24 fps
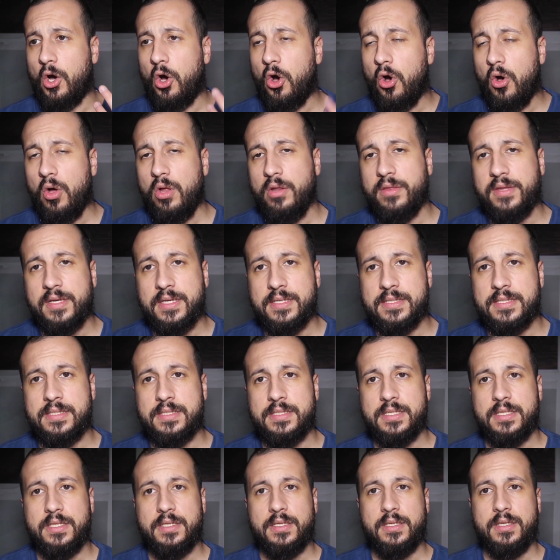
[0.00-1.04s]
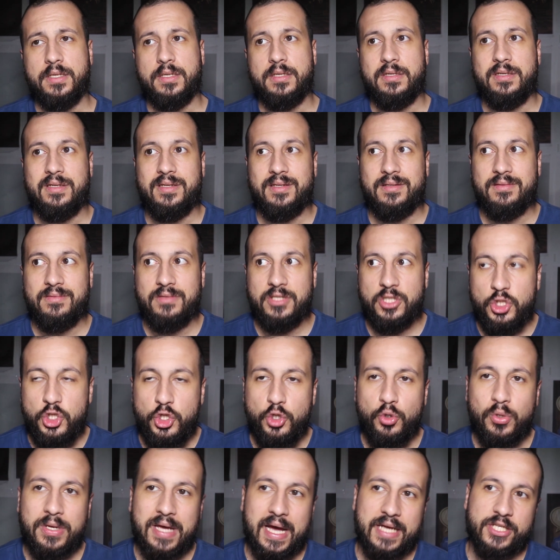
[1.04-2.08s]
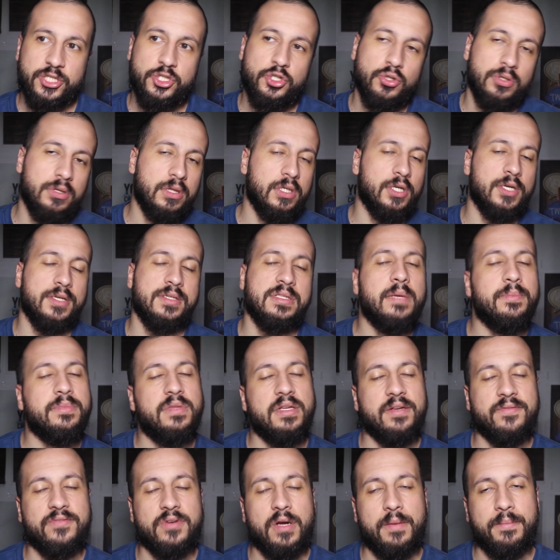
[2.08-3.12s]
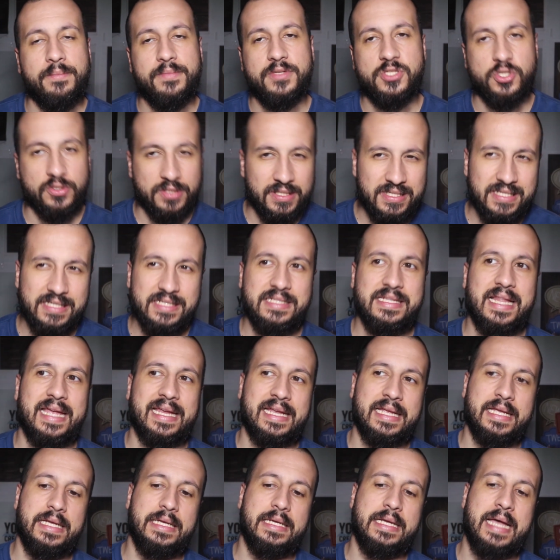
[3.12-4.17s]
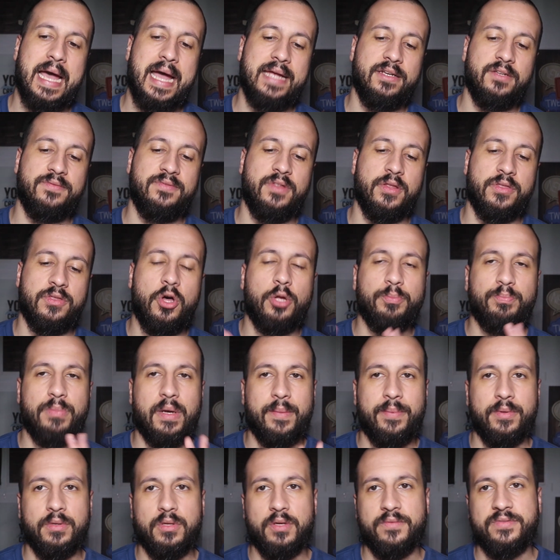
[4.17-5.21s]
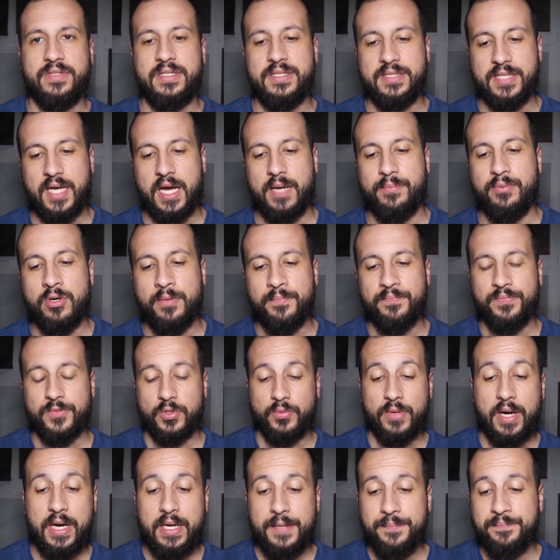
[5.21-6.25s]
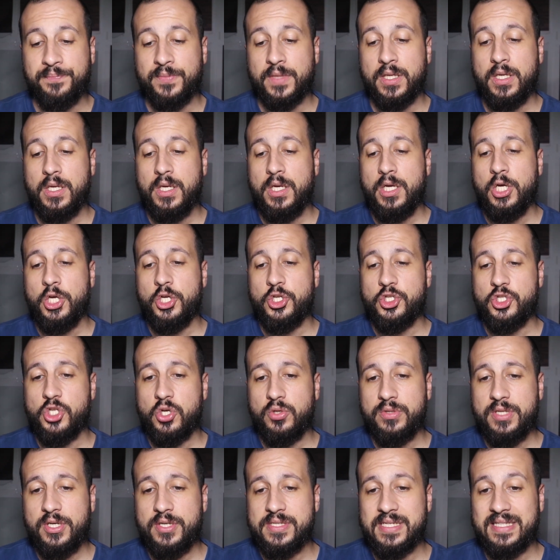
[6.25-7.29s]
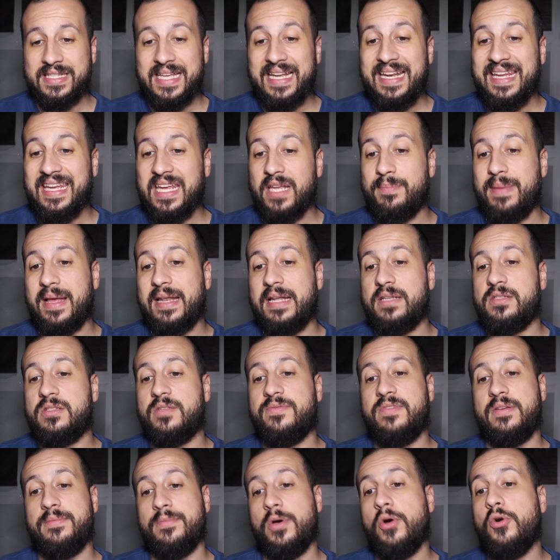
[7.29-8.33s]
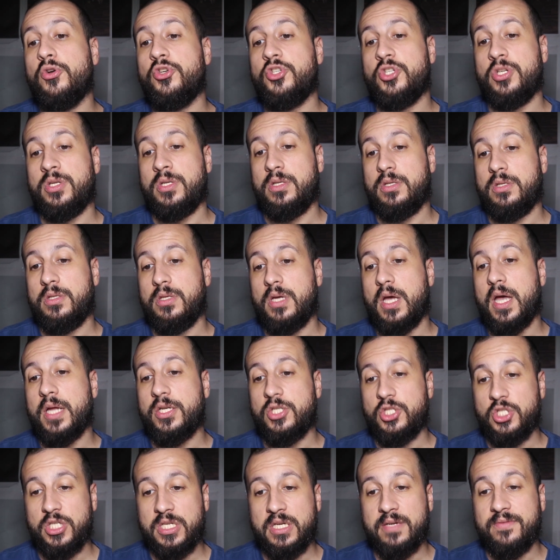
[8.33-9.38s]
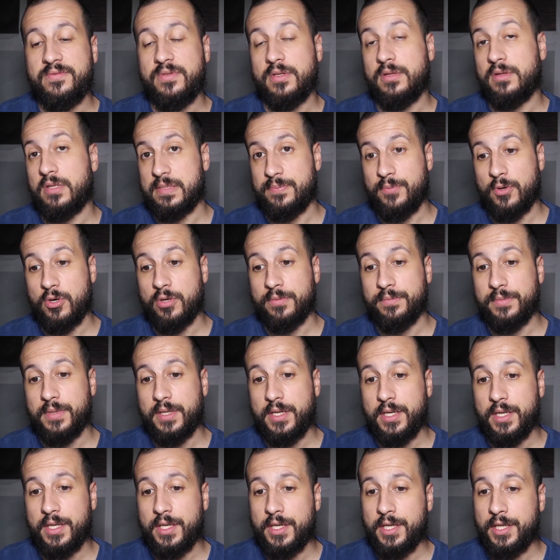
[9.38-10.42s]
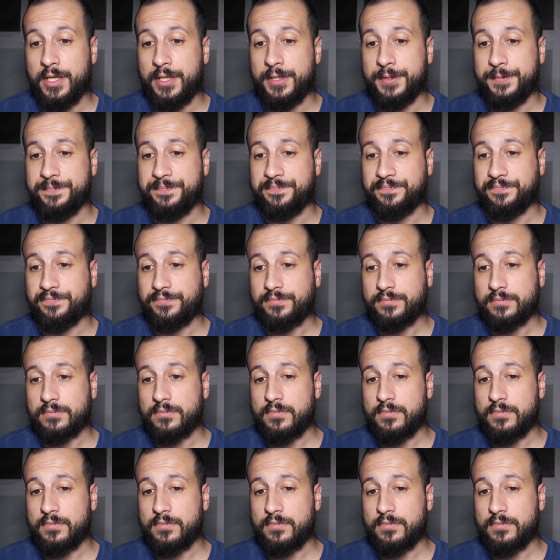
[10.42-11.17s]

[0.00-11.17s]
all this, you guys should learn something from. So this is like kind of the thought bubble of the entire poem, right? So there's a delicate balance of emotion achieved in this poem.